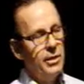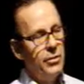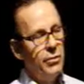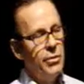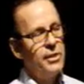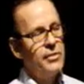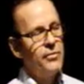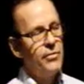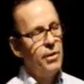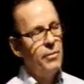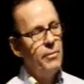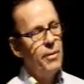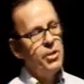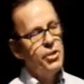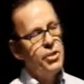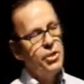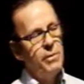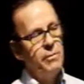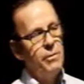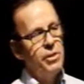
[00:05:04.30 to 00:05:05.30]
decreased very
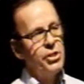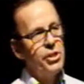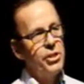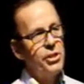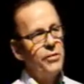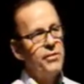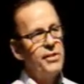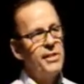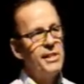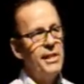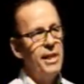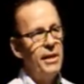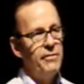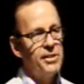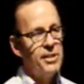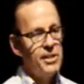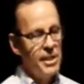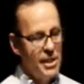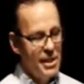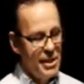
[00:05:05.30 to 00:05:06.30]
much the emission of
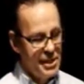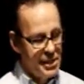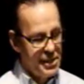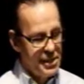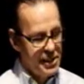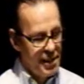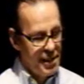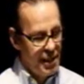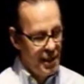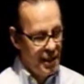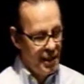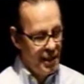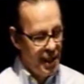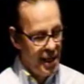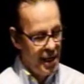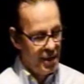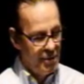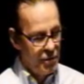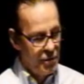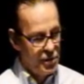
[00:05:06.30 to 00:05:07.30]
CFCs in
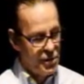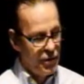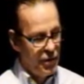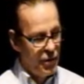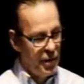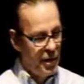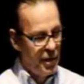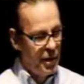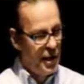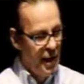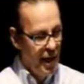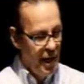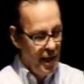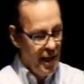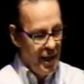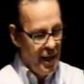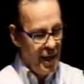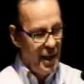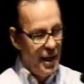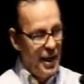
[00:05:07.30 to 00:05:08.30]
the
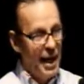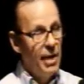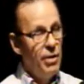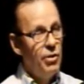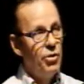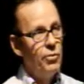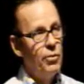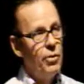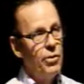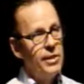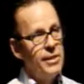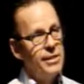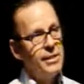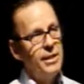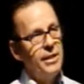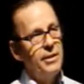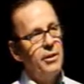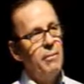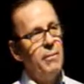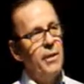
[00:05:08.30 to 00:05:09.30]
atmosphere, N2O is
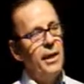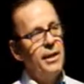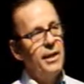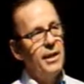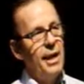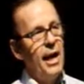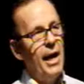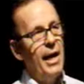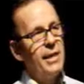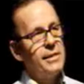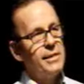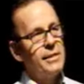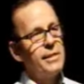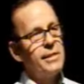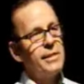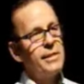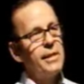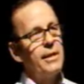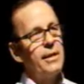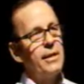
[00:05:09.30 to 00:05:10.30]
not the main
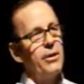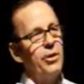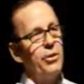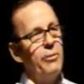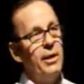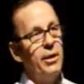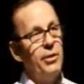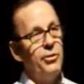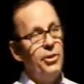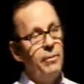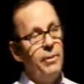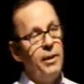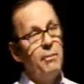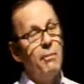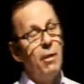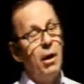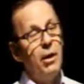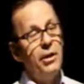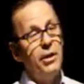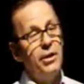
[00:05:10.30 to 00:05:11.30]
gas, the
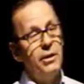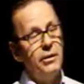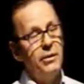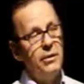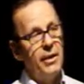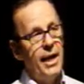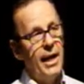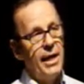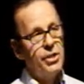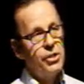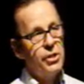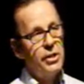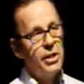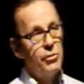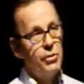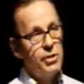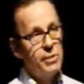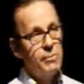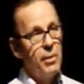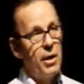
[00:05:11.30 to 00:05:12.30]
main molecule
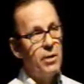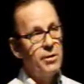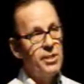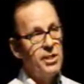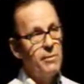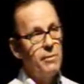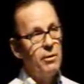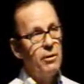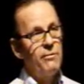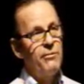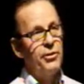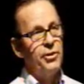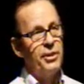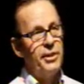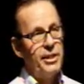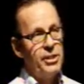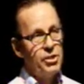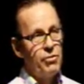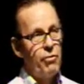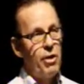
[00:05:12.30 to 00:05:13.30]
actually responsible for
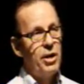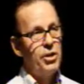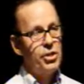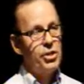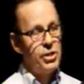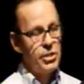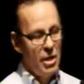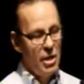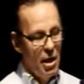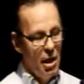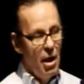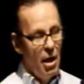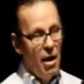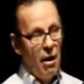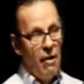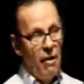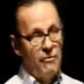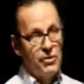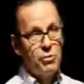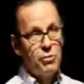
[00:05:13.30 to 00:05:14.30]
the destruction
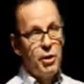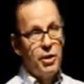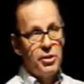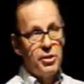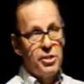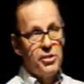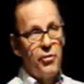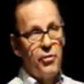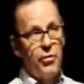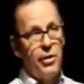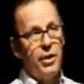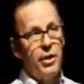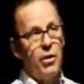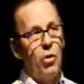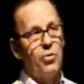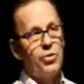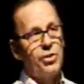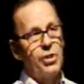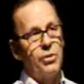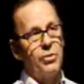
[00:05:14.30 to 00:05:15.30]
of stratospheric
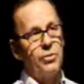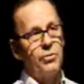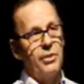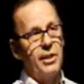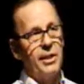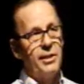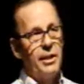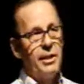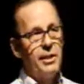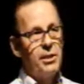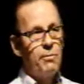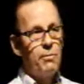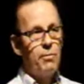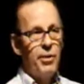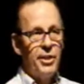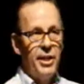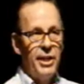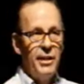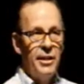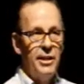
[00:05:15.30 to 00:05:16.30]
ozone that is
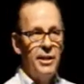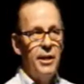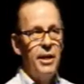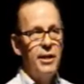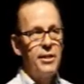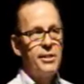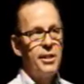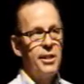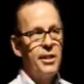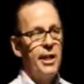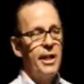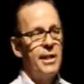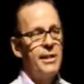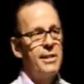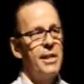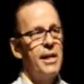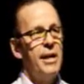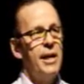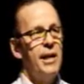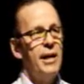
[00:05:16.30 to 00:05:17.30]
protecting us
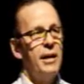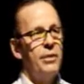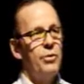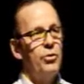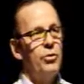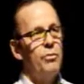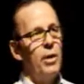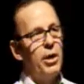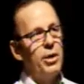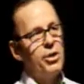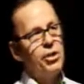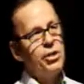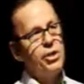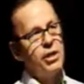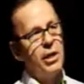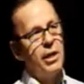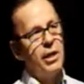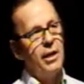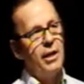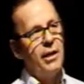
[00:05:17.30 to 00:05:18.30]
against too much
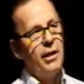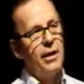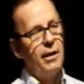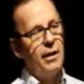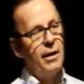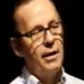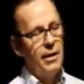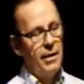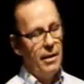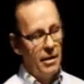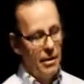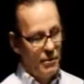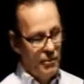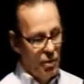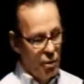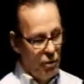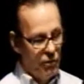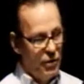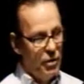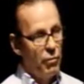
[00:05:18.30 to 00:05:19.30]

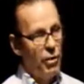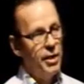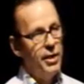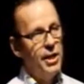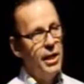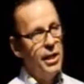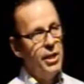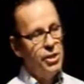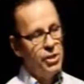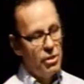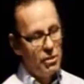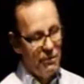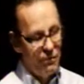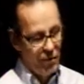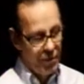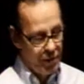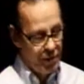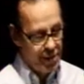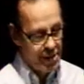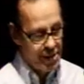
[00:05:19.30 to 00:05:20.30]
UV radiation
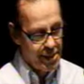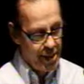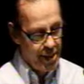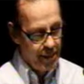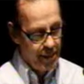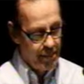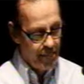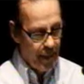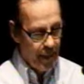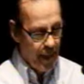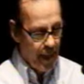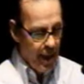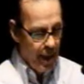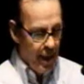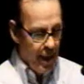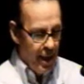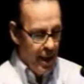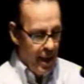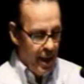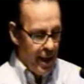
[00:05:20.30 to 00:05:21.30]
from the sun.
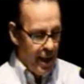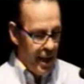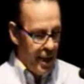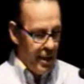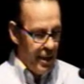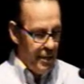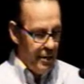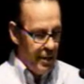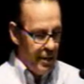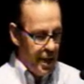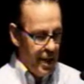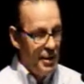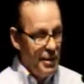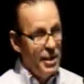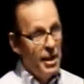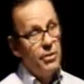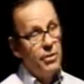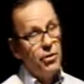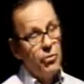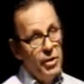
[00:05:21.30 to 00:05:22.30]

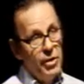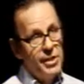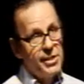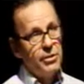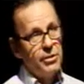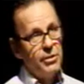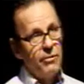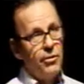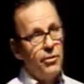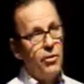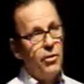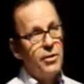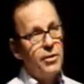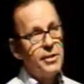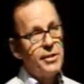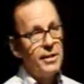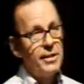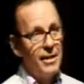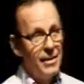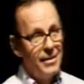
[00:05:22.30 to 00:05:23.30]
And the other reason, of
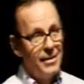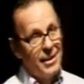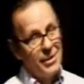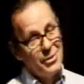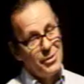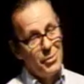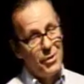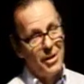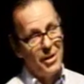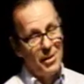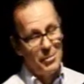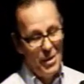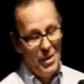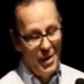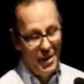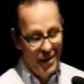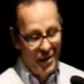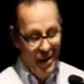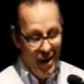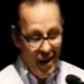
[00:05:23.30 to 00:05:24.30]
course, and that's why I'm
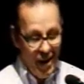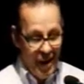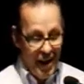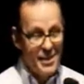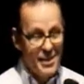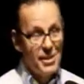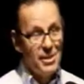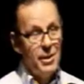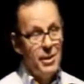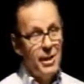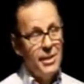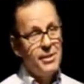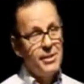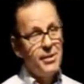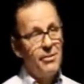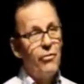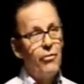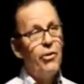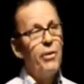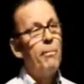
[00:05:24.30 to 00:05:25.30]
here, it's
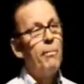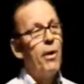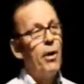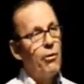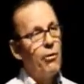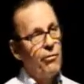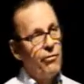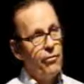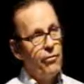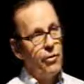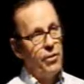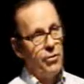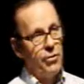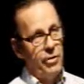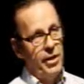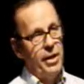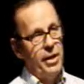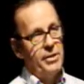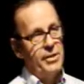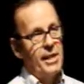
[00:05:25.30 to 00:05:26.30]
a very powerful
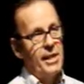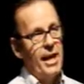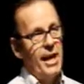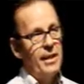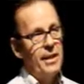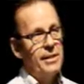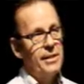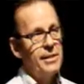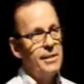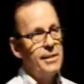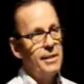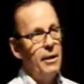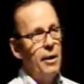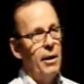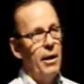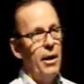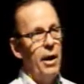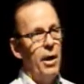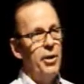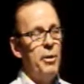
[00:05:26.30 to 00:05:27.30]
greenhouse
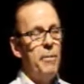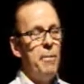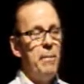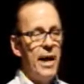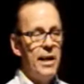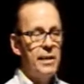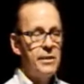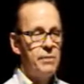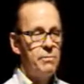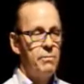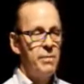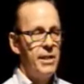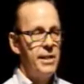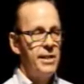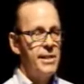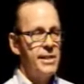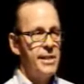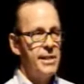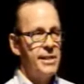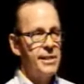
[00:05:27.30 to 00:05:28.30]
gas. On a mass
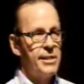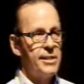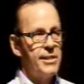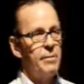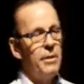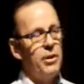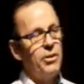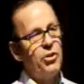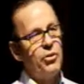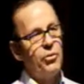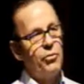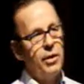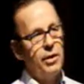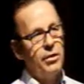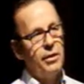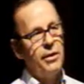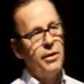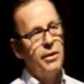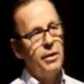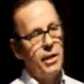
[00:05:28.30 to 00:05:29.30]
basis, it's about
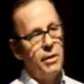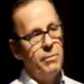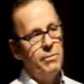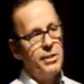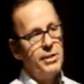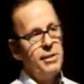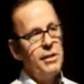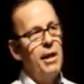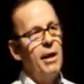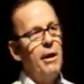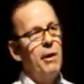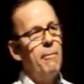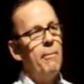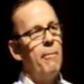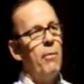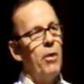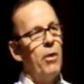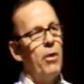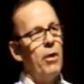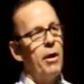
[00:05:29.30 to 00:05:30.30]
300 times
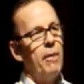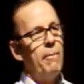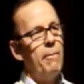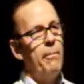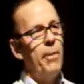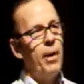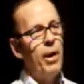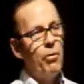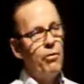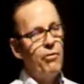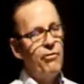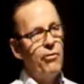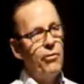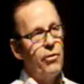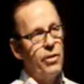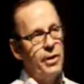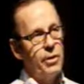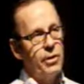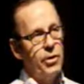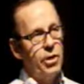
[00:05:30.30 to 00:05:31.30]
more
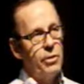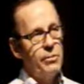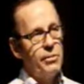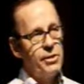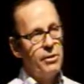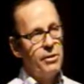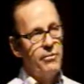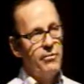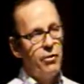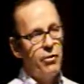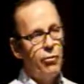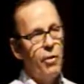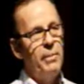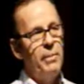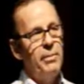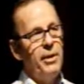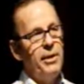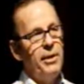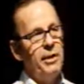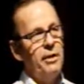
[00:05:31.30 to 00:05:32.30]
powerful in terms of
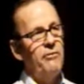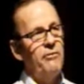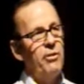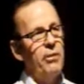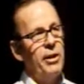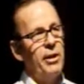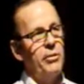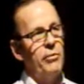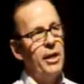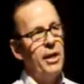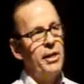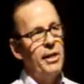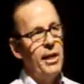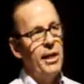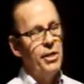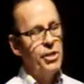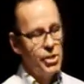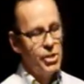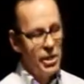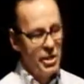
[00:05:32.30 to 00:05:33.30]
trapping the infrared
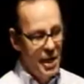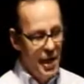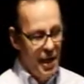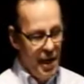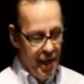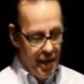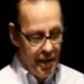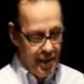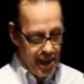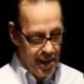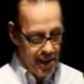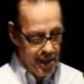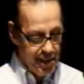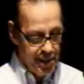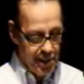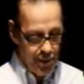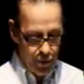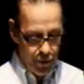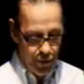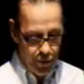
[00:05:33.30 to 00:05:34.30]
radiation than
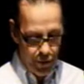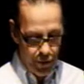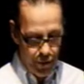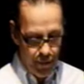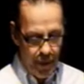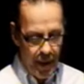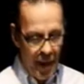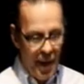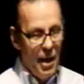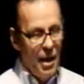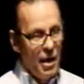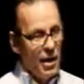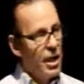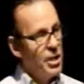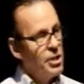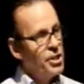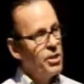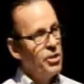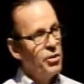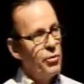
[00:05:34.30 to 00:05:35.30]
CO2.
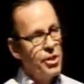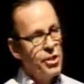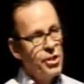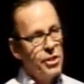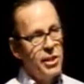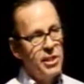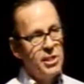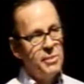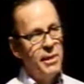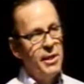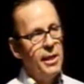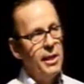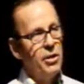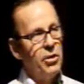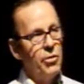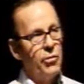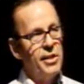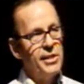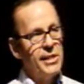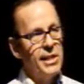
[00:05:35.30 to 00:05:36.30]
Concentration has
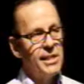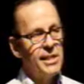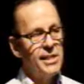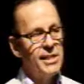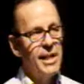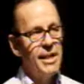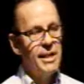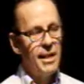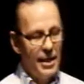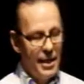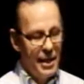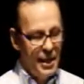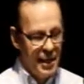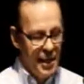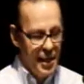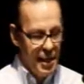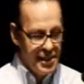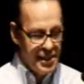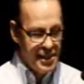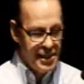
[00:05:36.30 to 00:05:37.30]
been increasing
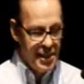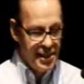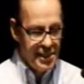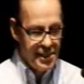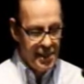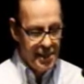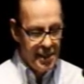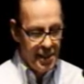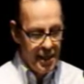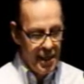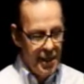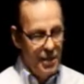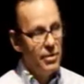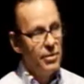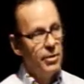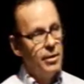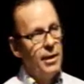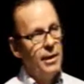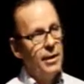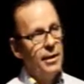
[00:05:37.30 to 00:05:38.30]
steadily since the